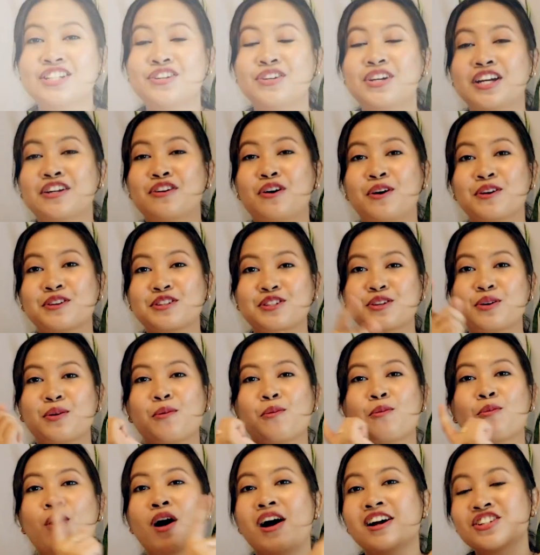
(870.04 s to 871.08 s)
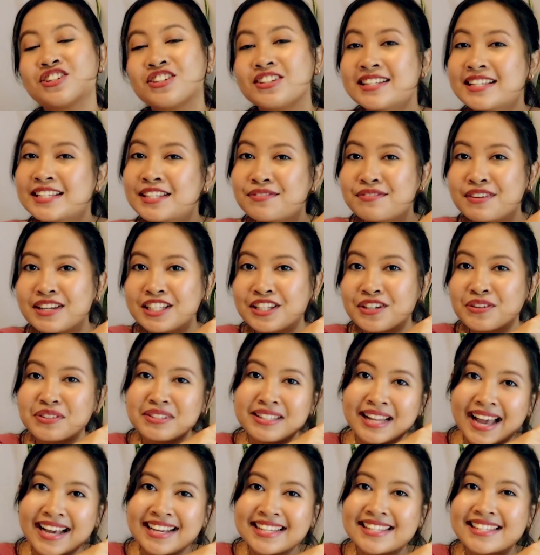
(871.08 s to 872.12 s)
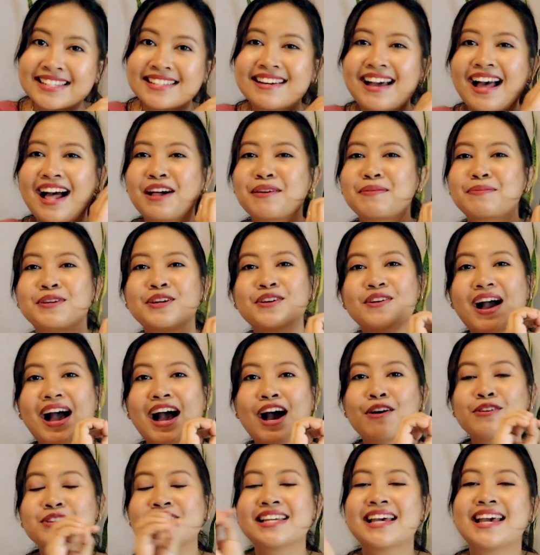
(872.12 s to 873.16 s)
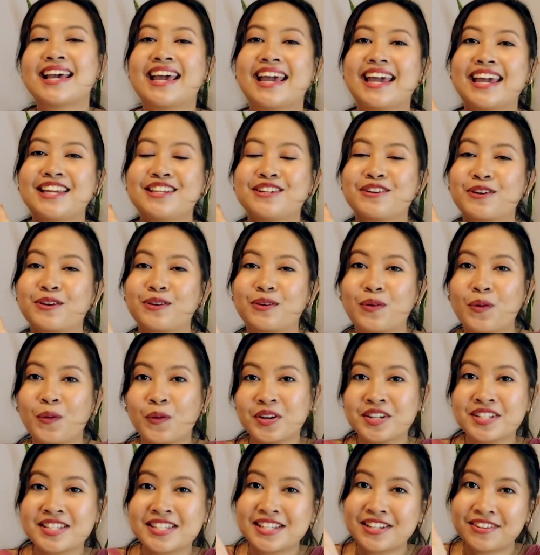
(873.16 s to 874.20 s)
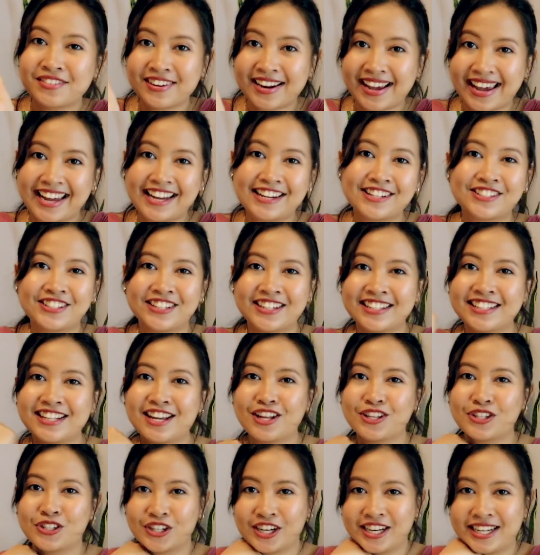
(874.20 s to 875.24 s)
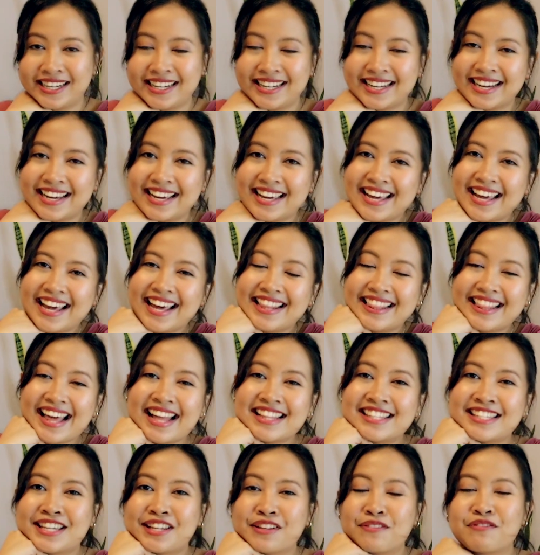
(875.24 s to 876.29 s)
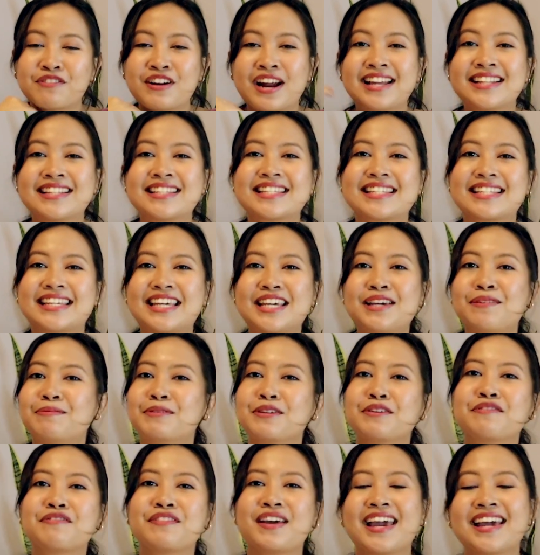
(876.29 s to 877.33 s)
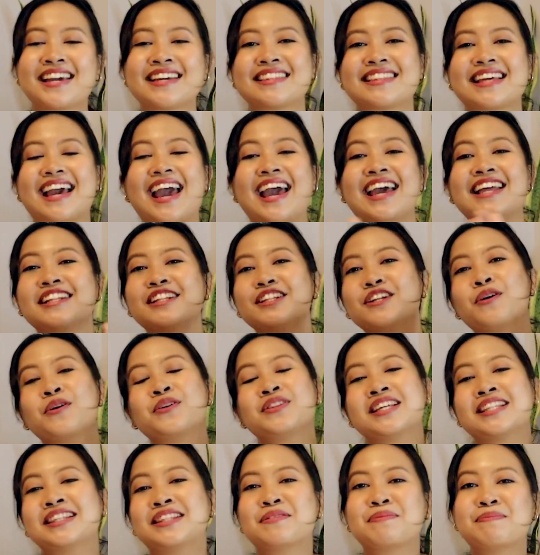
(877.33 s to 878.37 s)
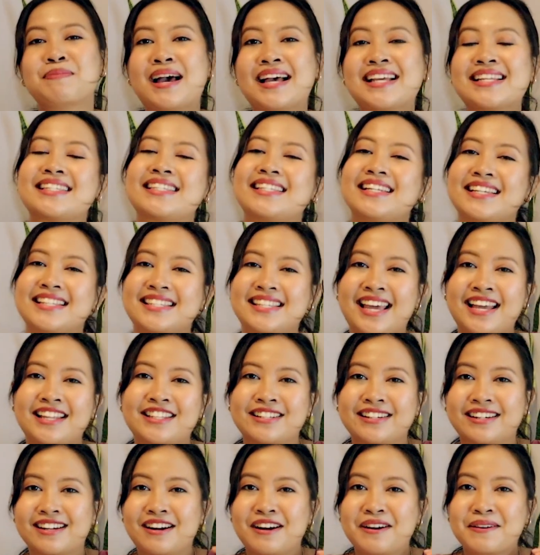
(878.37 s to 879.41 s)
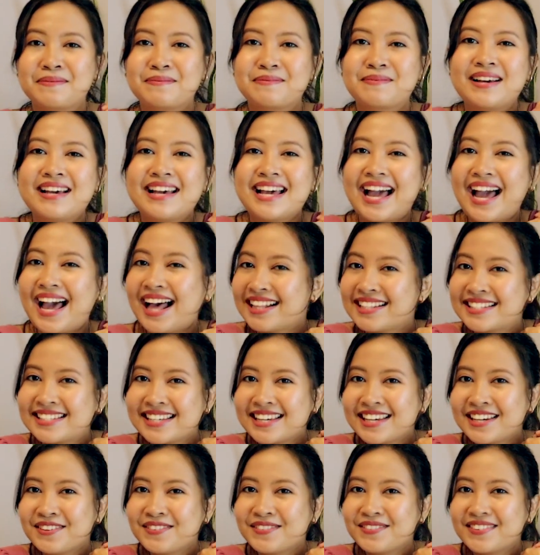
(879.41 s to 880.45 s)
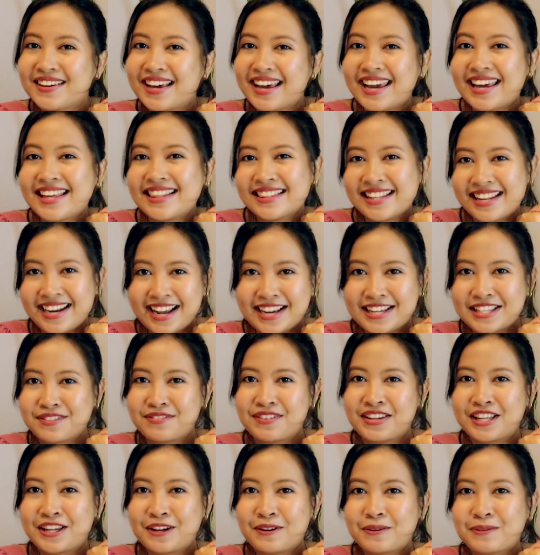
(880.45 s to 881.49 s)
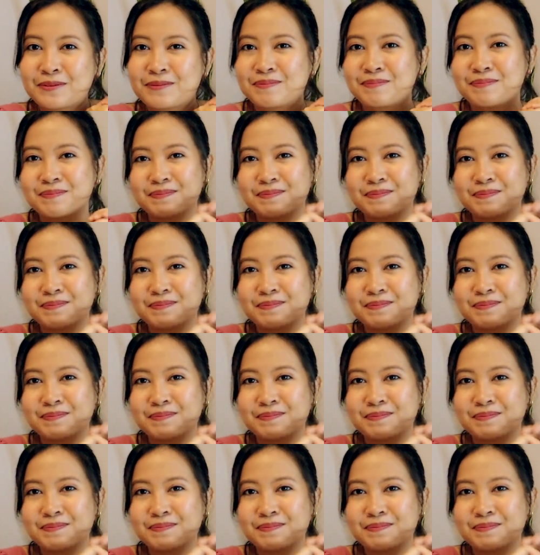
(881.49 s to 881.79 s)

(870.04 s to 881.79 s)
you can also watch this video next to help you out in your course creation journey. That's it, friends. Keep the faith and know that the best is yet to come. I'll see you in the next video.